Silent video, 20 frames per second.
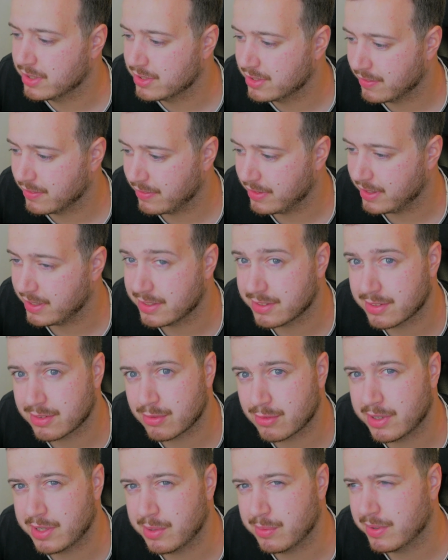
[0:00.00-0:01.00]
of these 3
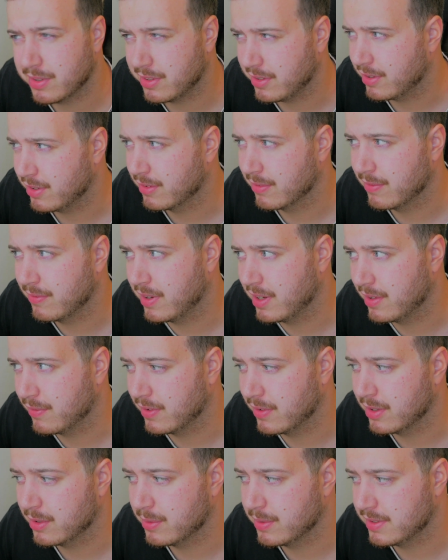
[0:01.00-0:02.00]
was your
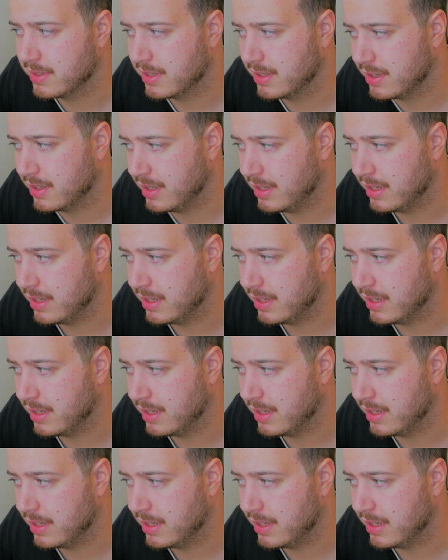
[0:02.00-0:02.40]
favorite? Was it the